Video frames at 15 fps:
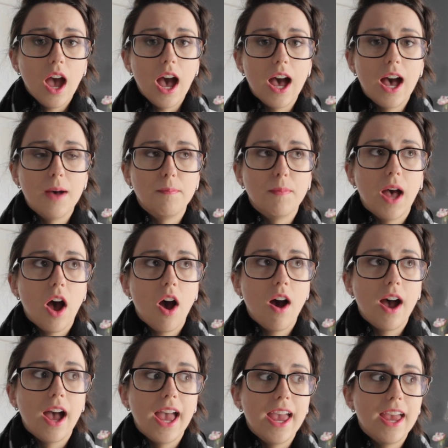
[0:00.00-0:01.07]

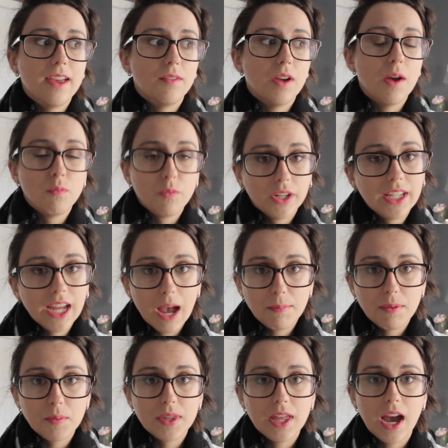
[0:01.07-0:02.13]
I am really
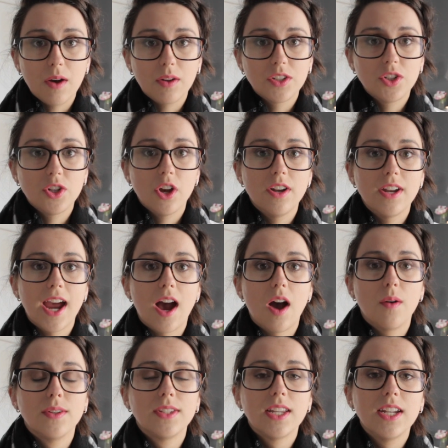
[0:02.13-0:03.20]
happy with how it's turned out.
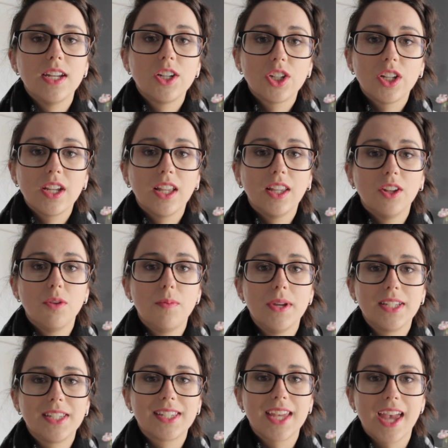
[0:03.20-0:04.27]
I was initially a little
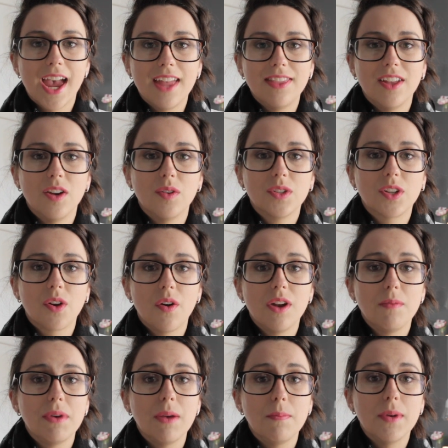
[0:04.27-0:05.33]
bit scared that it was going
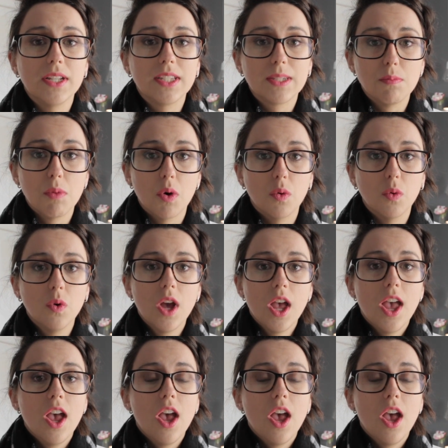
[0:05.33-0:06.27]
to be a bit small.